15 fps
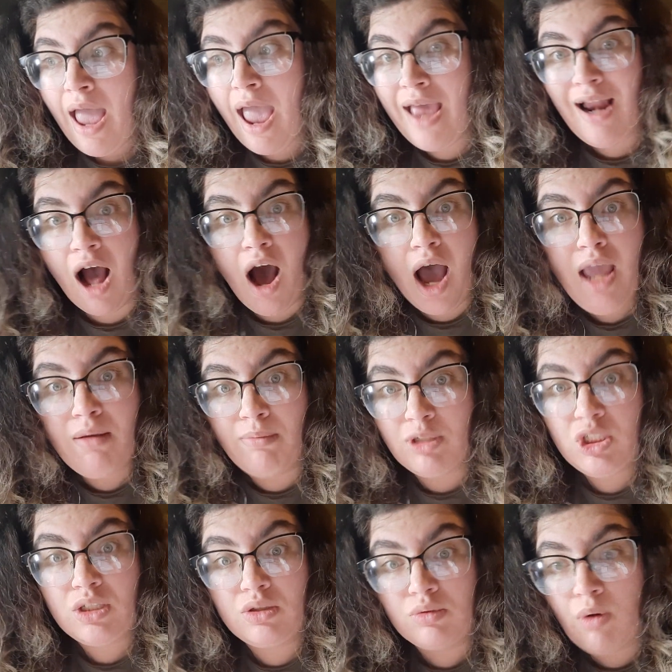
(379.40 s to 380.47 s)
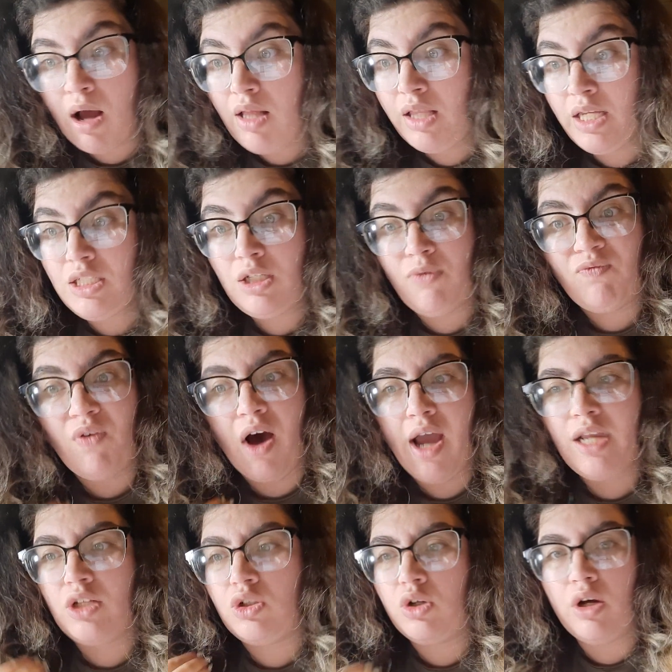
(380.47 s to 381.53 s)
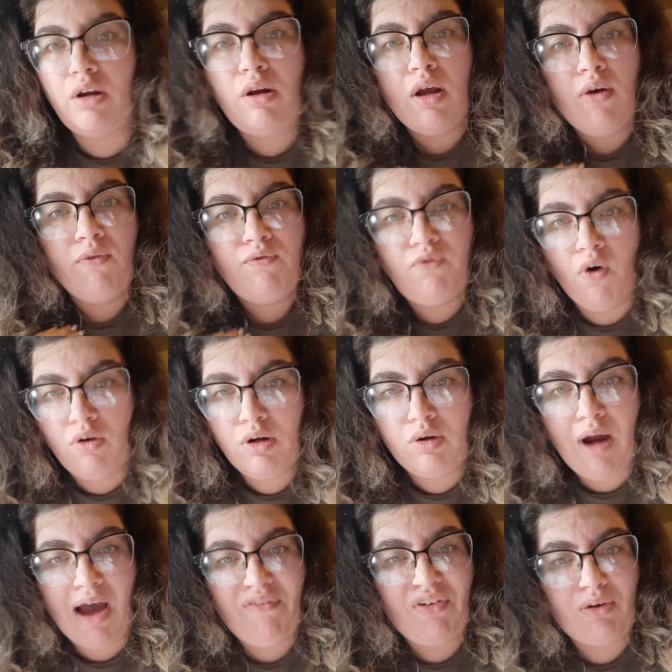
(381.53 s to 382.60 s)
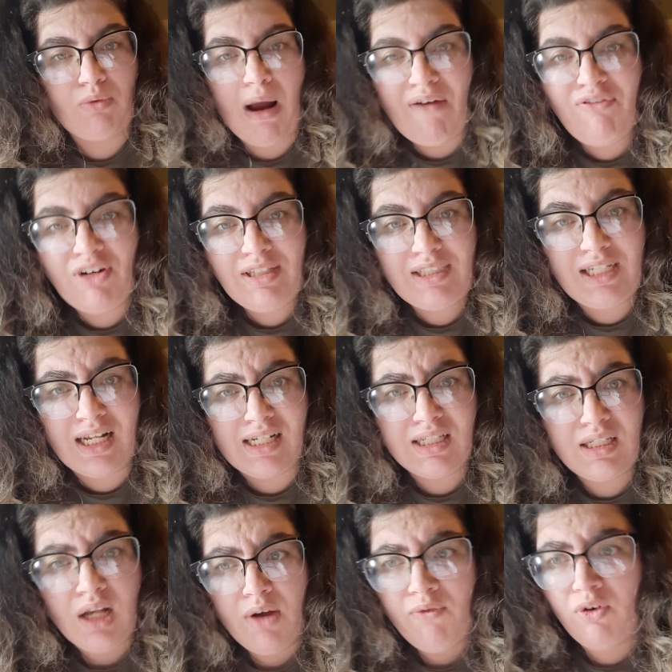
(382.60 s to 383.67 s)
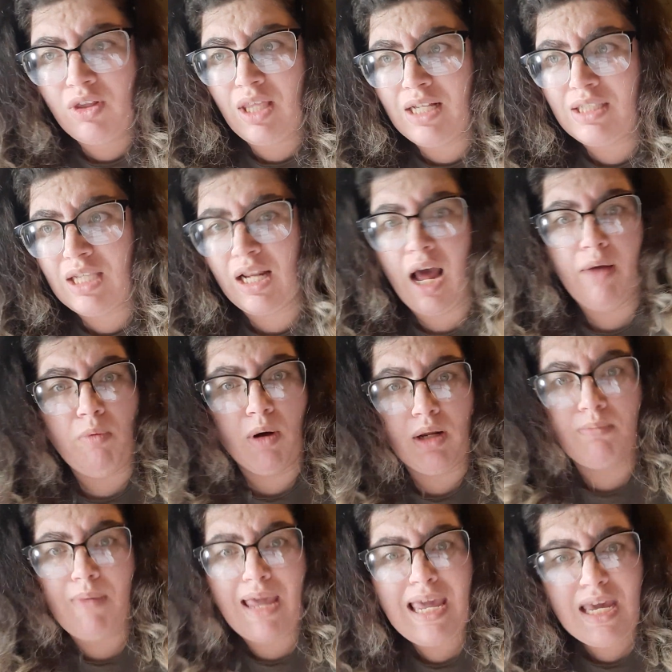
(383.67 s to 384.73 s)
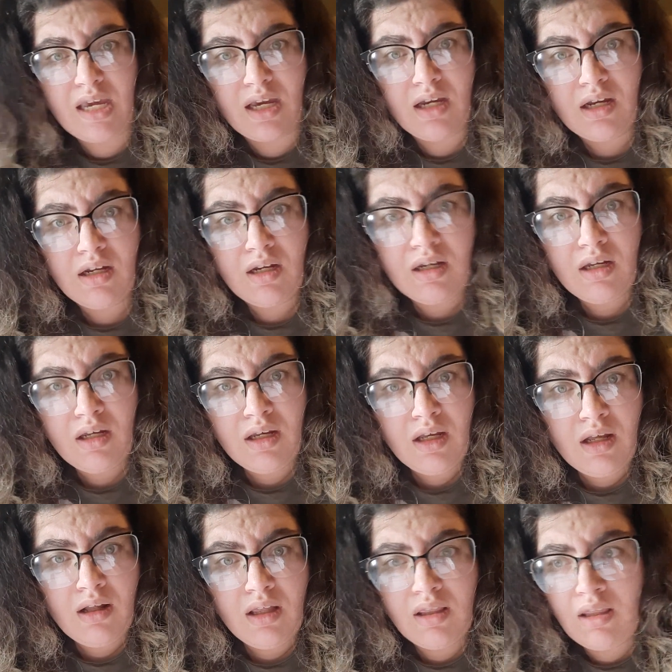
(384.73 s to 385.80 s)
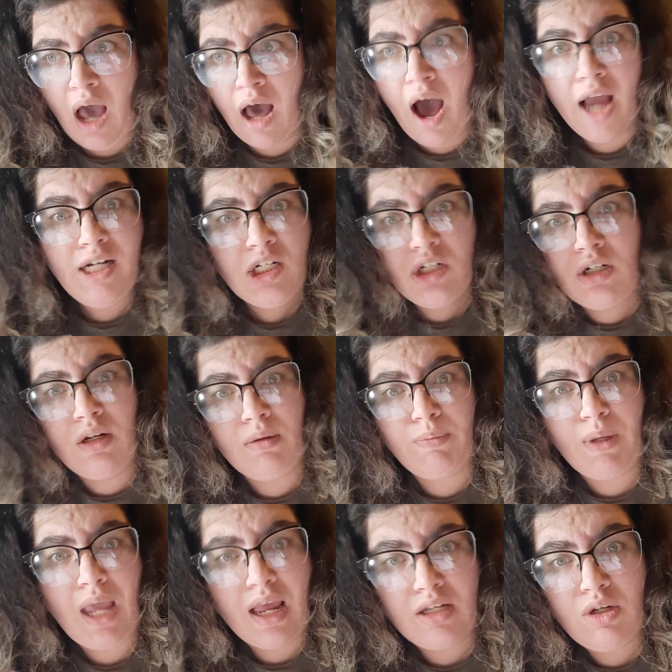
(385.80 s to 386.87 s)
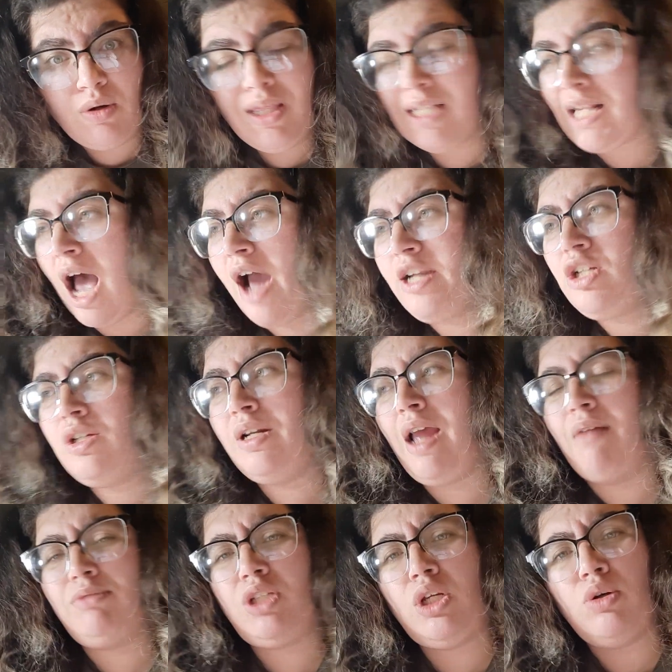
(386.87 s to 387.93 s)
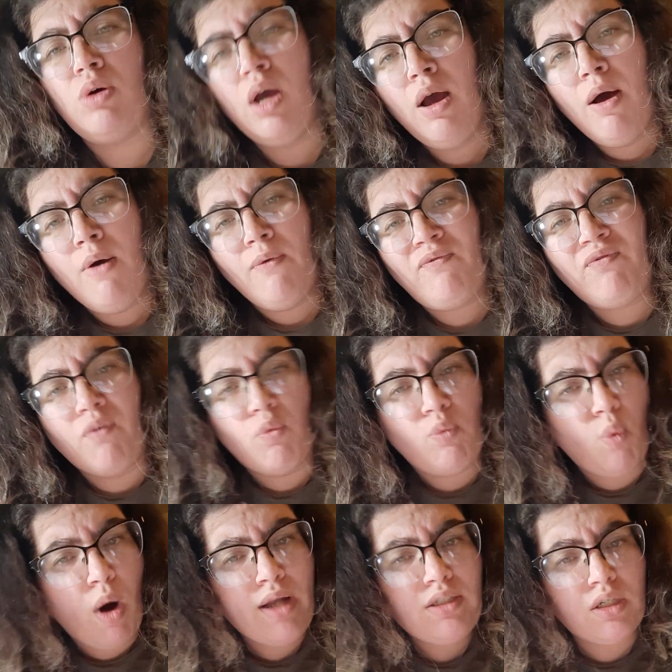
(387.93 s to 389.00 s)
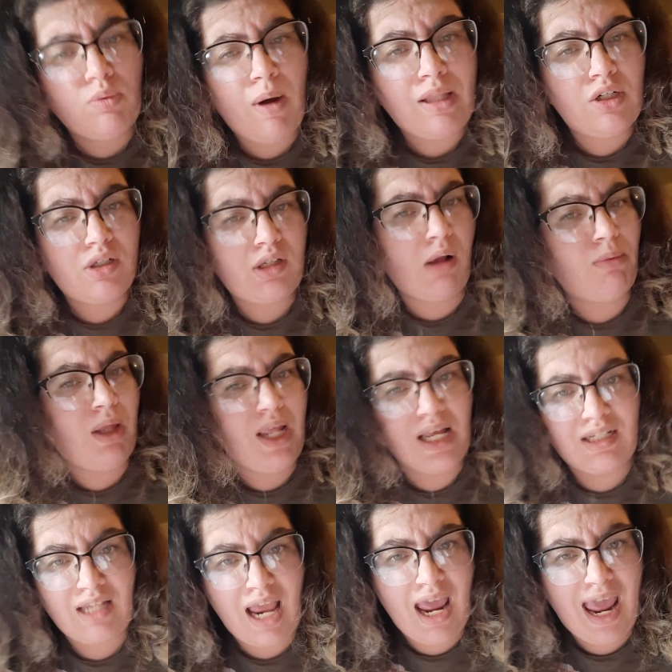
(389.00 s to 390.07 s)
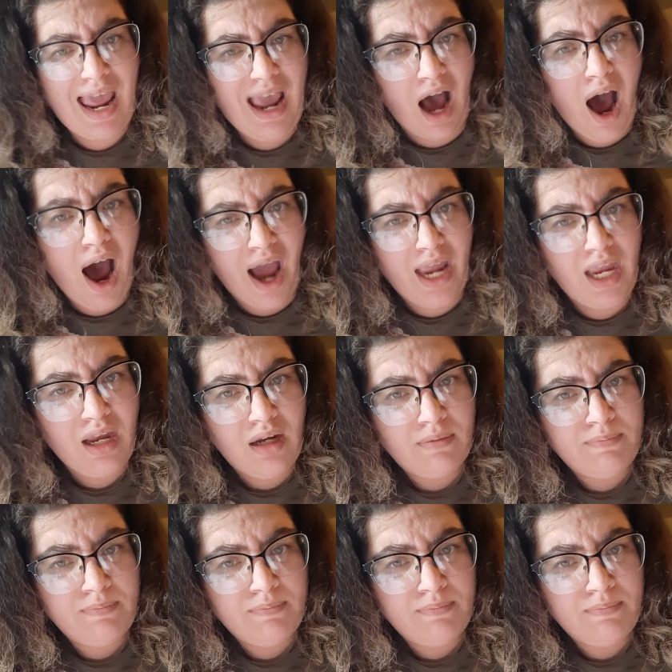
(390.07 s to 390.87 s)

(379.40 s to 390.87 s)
And I am struggling to find good photographic references for things that I want to make. I shouldn't be doing this. I shouldn't have to wonder whether something is AI.